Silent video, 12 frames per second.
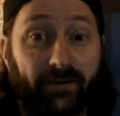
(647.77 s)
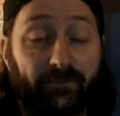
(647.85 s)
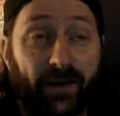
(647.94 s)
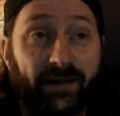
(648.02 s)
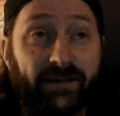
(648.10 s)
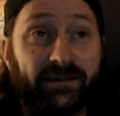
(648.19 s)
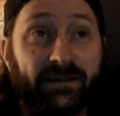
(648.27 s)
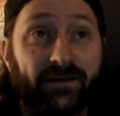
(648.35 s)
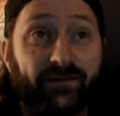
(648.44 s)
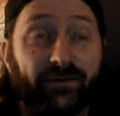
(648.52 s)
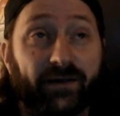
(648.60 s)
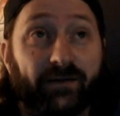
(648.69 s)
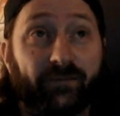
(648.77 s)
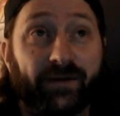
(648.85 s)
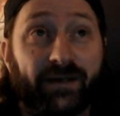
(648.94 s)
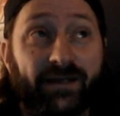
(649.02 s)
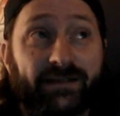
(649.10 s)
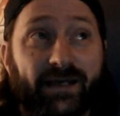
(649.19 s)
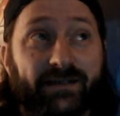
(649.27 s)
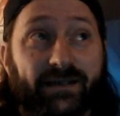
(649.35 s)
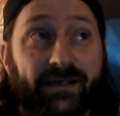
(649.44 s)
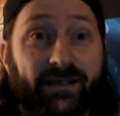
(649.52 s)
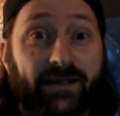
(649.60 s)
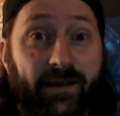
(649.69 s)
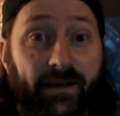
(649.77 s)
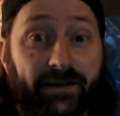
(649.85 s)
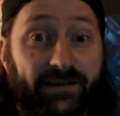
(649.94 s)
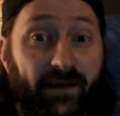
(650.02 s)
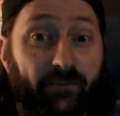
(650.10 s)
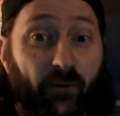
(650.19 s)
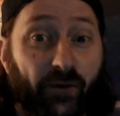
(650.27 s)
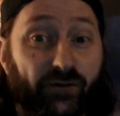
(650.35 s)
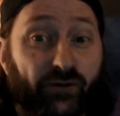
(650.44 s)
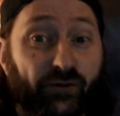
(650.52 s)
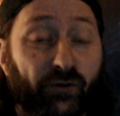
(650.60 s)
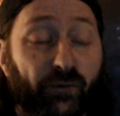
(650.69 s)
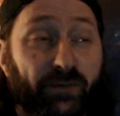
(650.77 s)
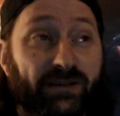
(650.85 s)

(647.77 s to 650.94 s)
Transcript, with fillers: Basically, when he says that he can't send more troops,